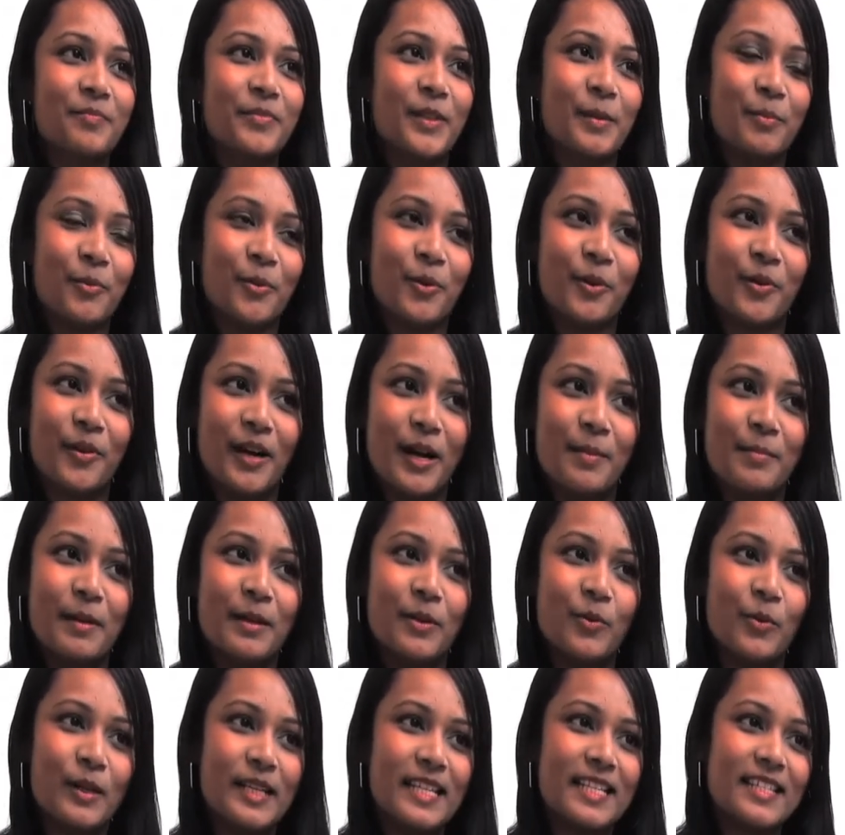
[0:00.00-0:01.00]
the program
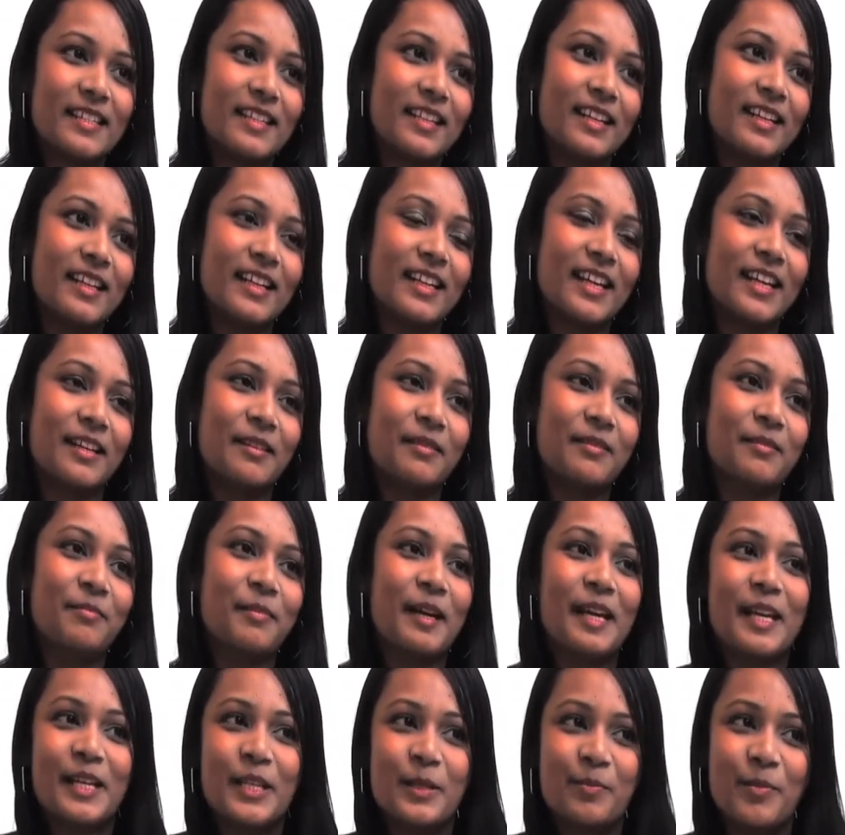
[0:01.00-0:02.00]
and what it's like and
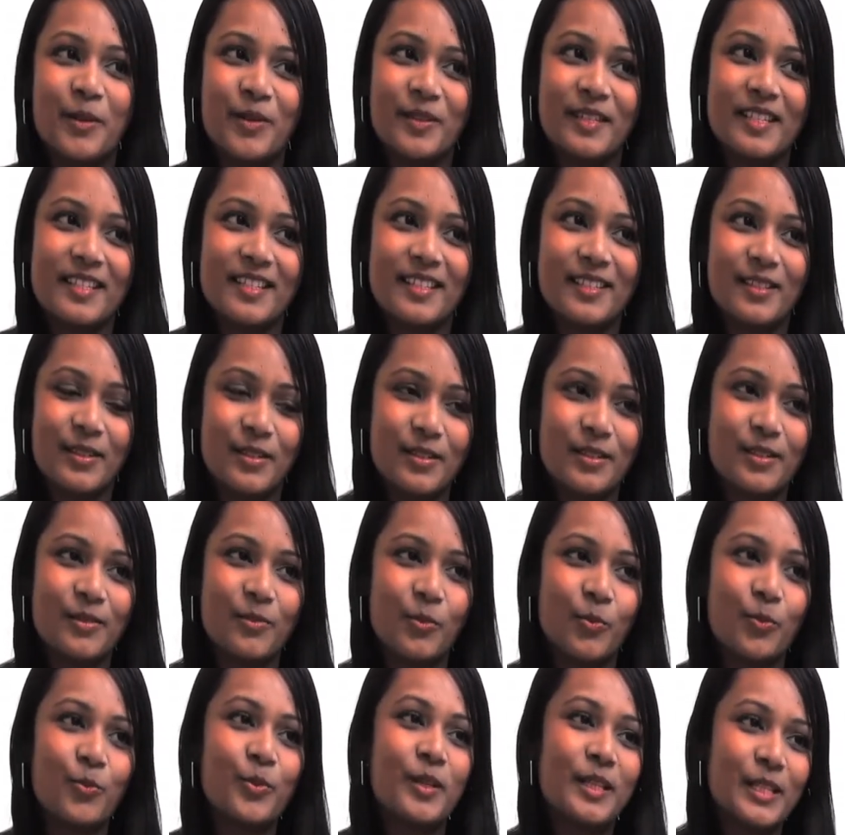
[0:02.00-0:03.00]
my experiences
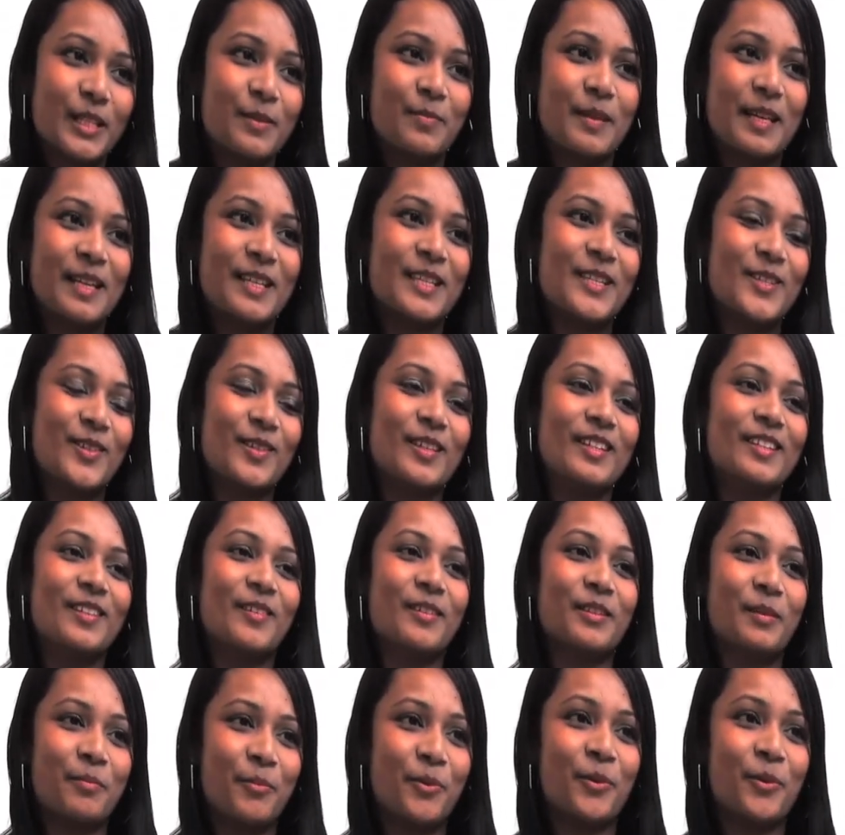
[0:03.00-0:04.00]
whilst being a student on the